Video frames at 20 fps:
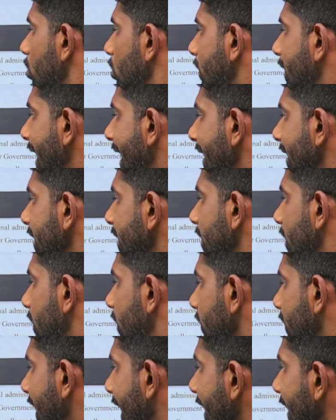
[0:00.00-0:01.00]

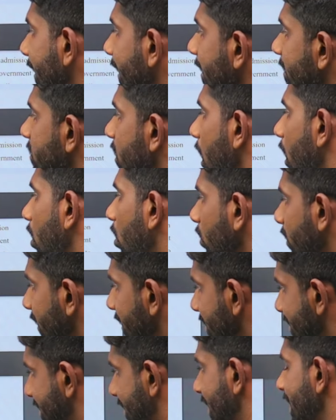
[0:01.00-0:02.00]
candidates allotted a
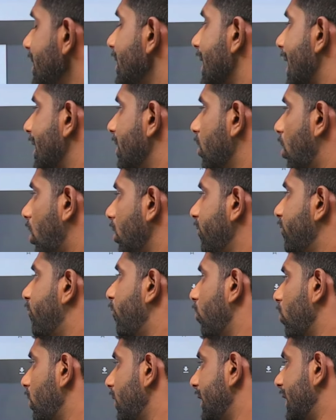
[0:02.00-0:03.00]
seat and not
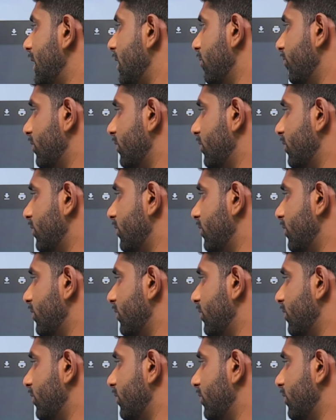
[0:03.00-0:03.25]
following any of the